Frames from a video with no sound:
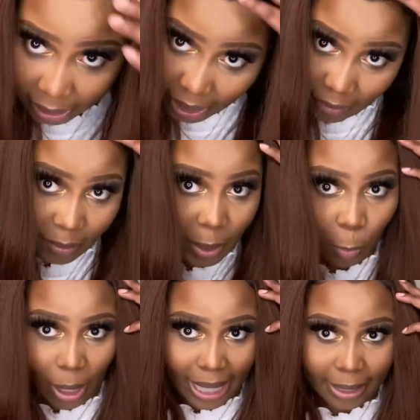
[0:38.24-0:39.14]
giving
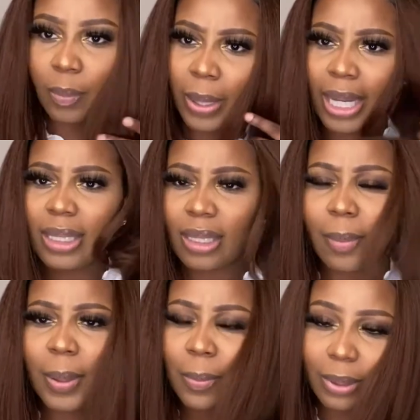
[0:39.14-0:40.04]
me white, but
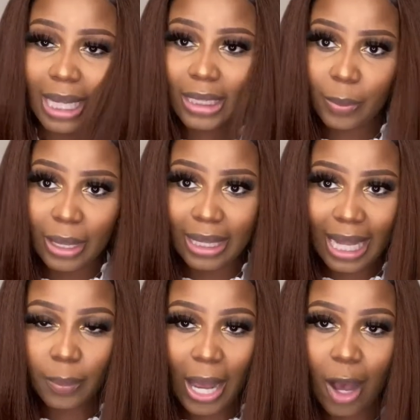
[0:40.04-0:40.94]
some people like to put
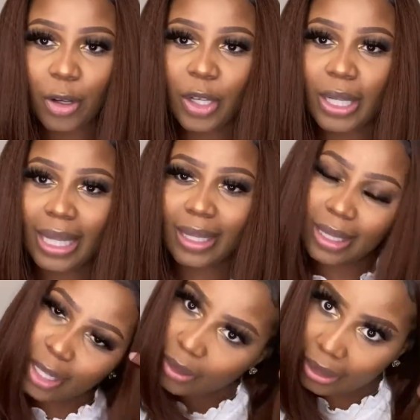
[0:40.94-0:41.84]
light powder in
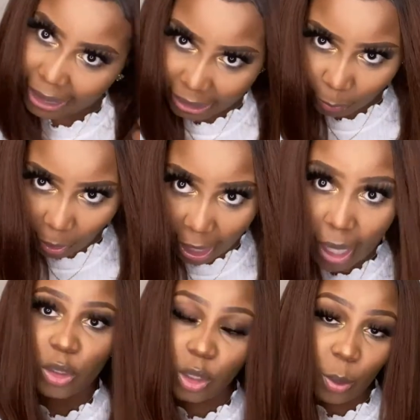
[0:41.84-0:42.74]
their lace
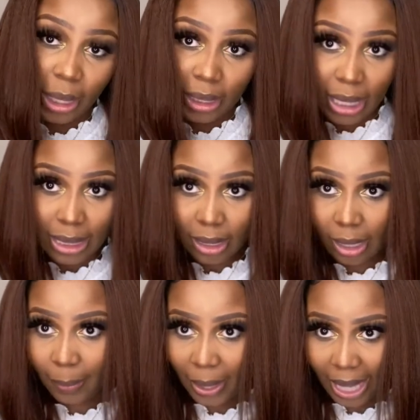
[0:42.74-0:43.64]
part, so it doesn't
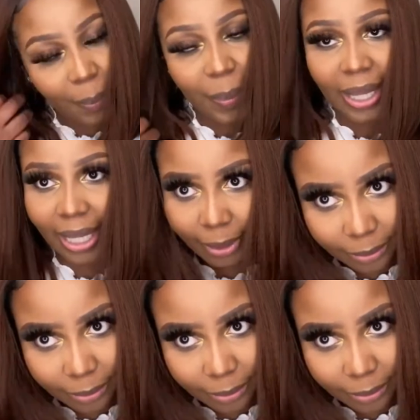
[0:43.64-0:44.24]
look bad, but